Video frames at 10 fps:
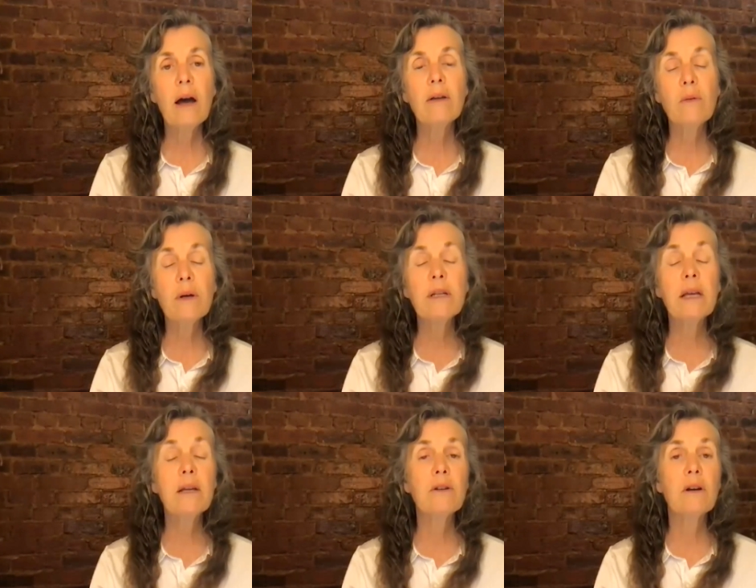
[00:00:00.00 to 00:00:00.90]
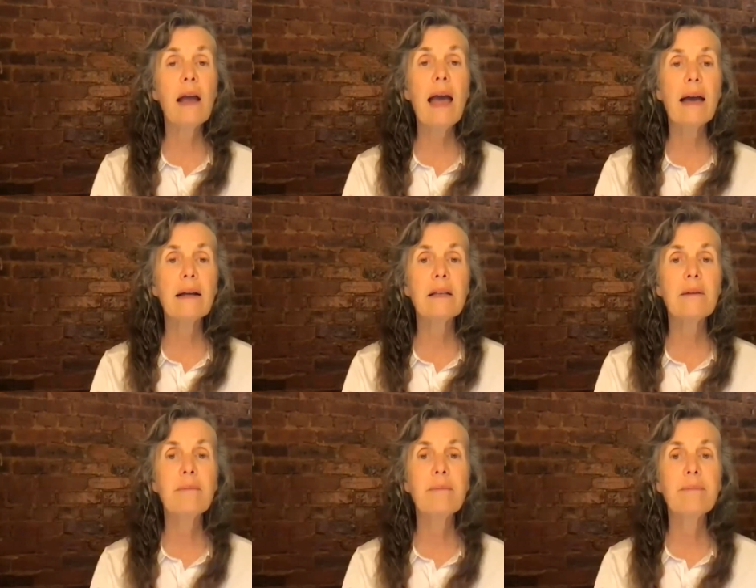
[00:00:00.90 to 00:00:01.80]
how you want to interact.
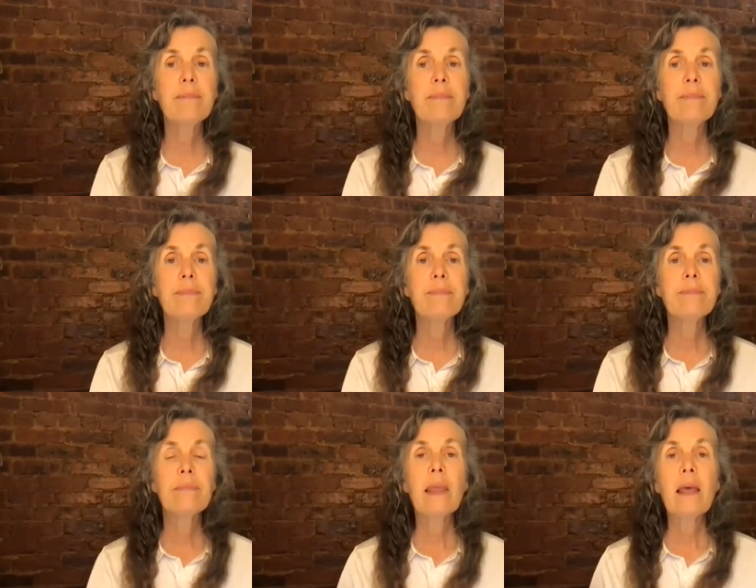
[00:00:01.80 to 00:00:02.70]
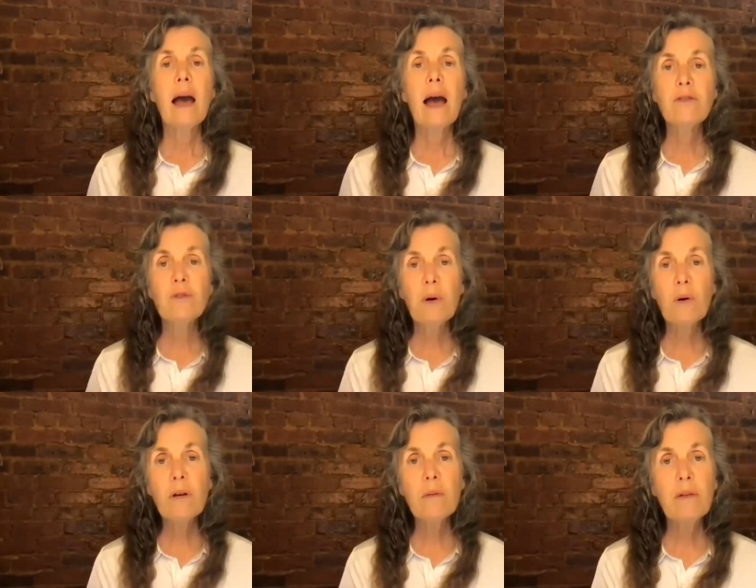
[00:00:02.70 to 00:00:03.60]
I've
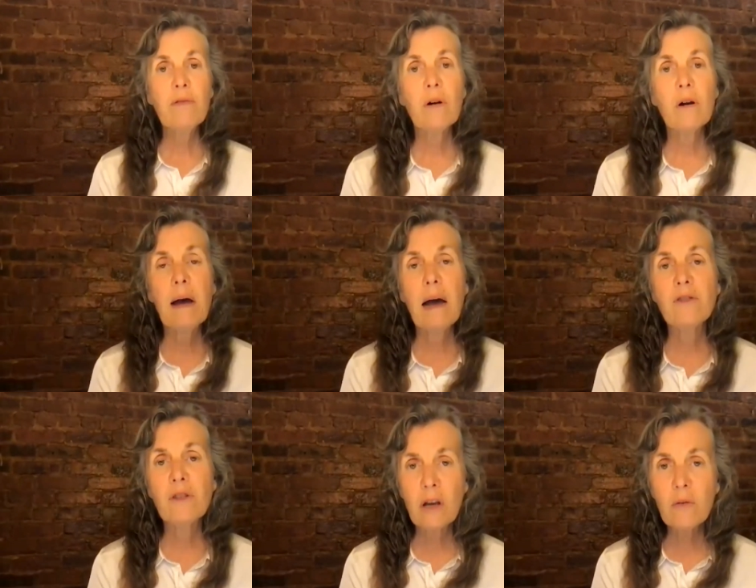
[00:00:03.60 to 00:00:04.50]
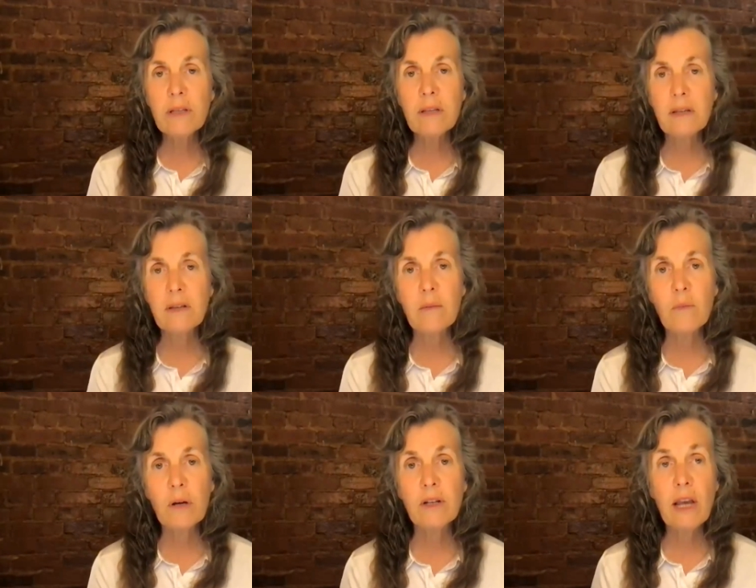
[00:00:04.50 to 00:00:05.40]
spoken before about Stoicism,
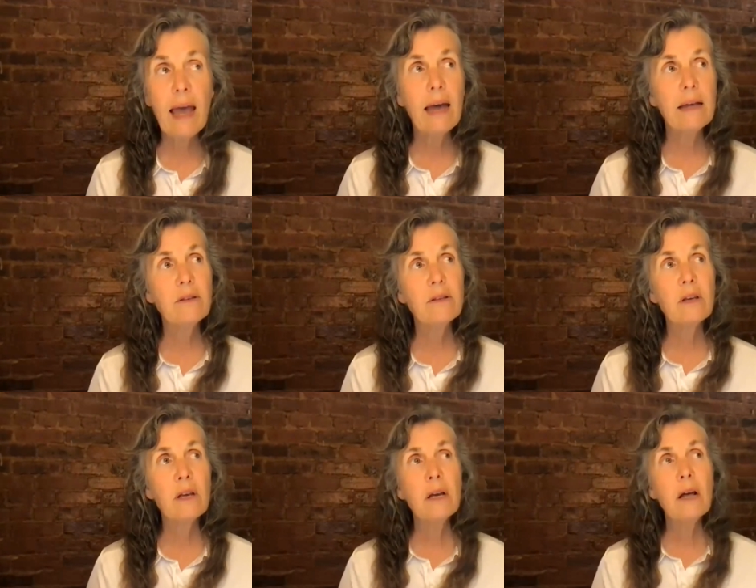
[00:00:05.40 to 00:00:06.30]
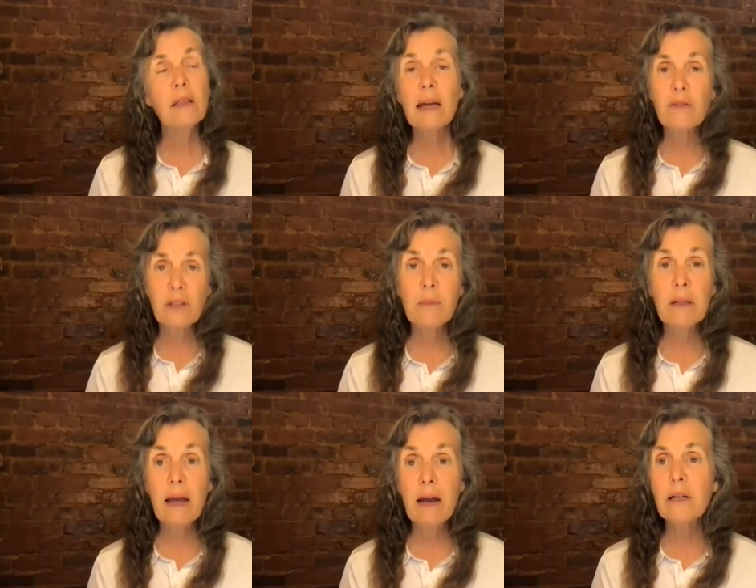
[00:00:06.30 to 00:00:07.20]
which has a lot of
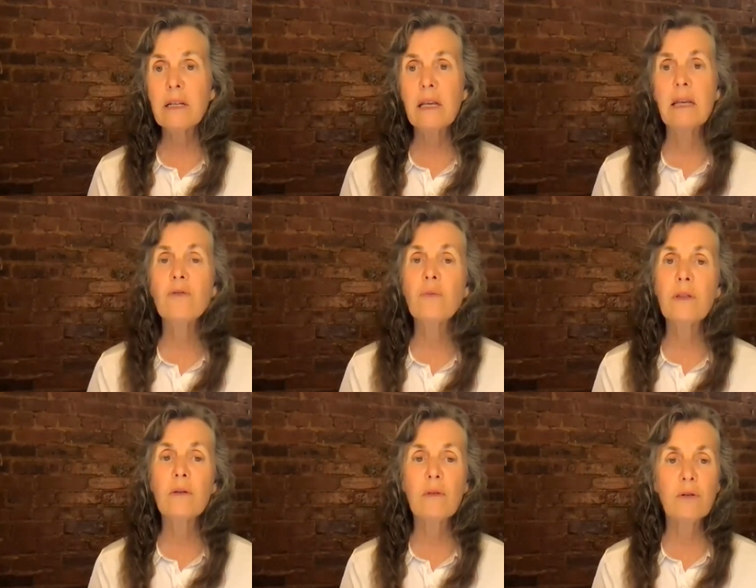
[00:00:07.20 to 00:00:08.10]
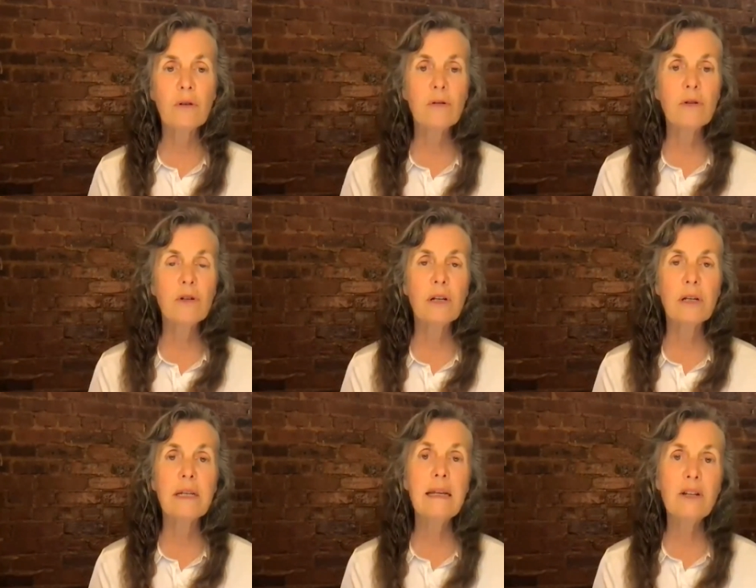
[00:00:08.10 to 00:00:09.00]
similarities with the
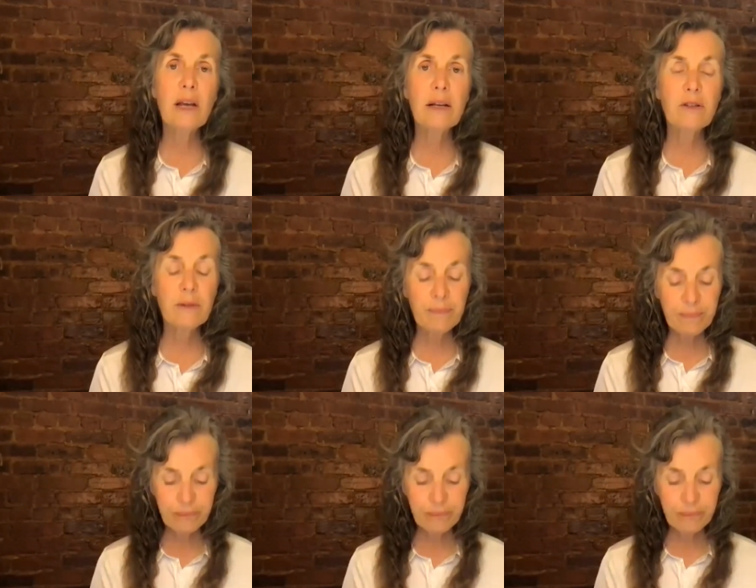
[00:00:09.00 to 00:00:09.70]
Rosicrucian teachings.